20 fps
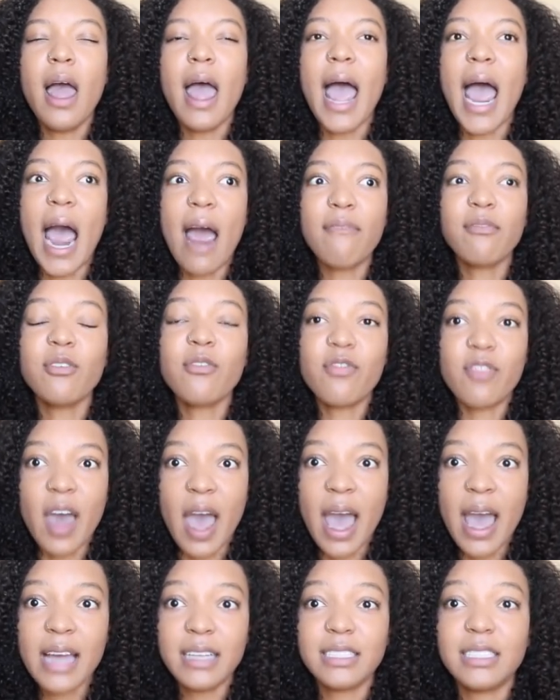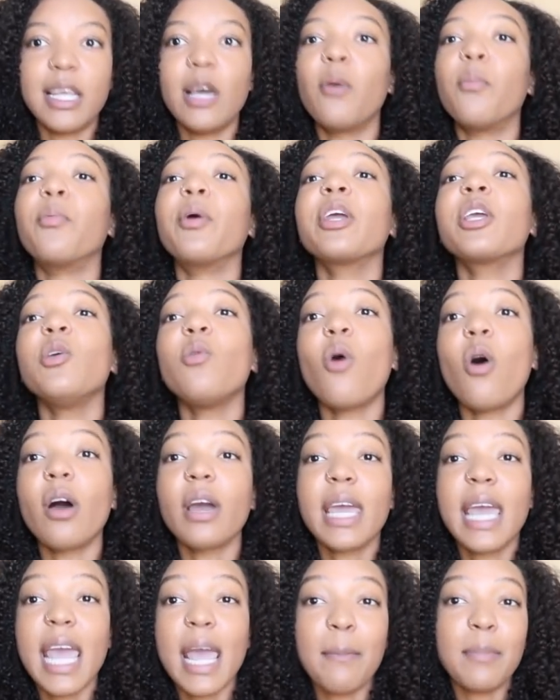After that, they'll bring you
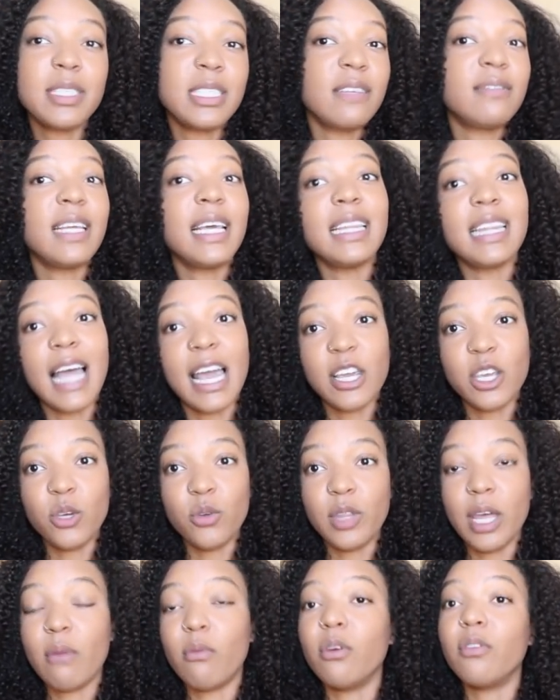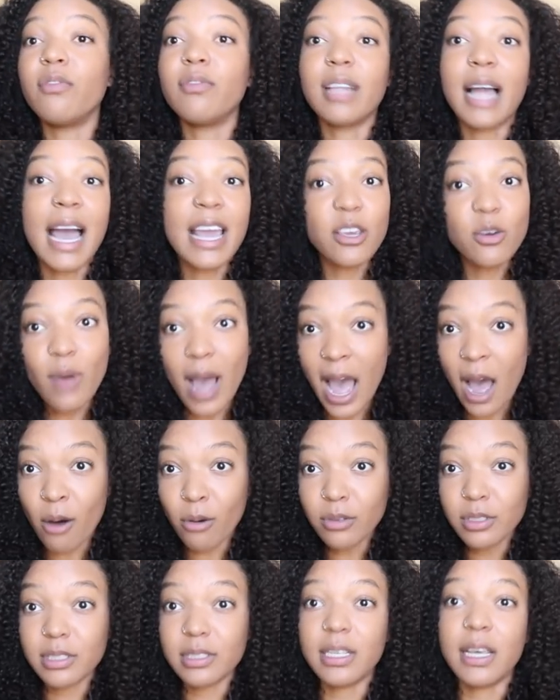on campus if they like you. They will fly you
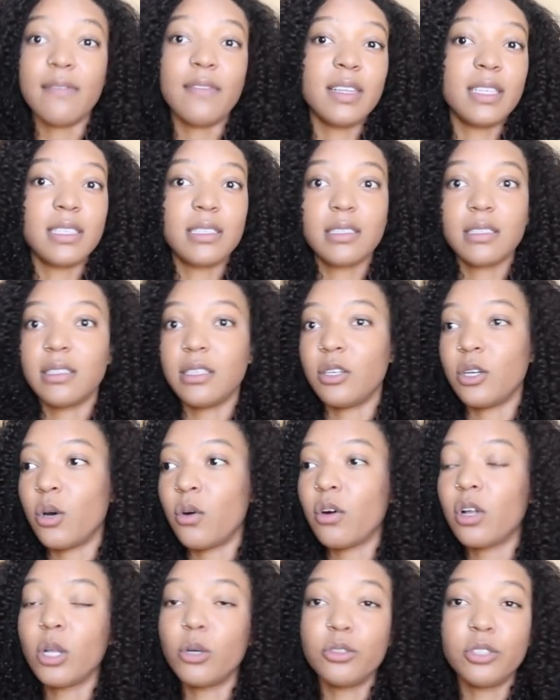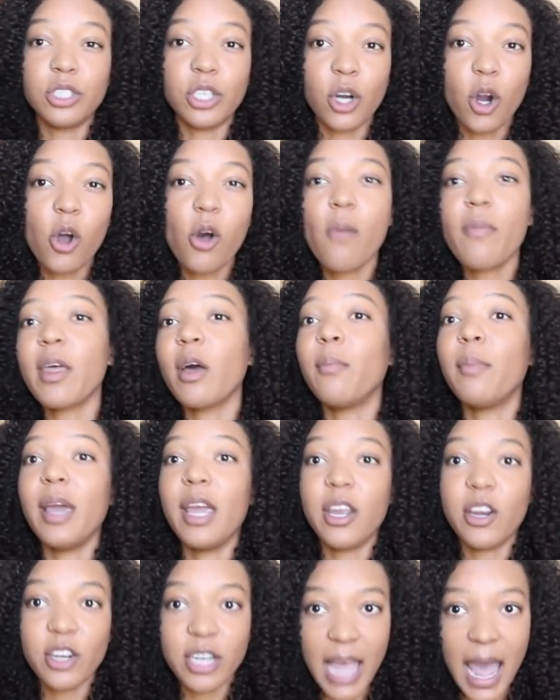out. If it's, you know, close to your home, they'll
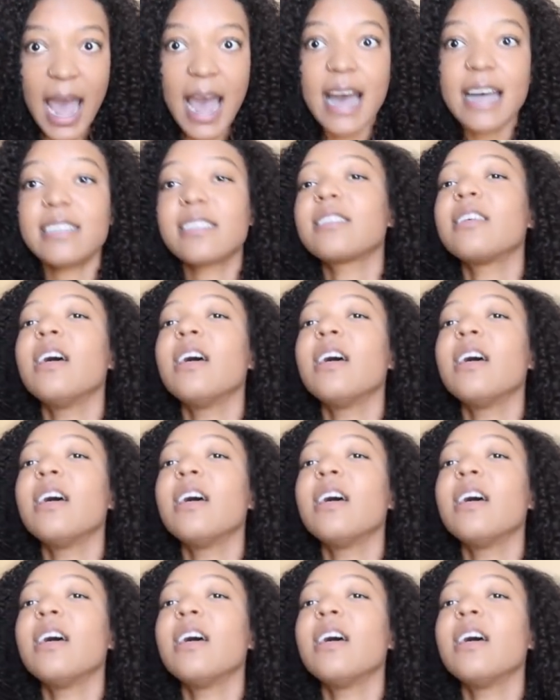pay your gas.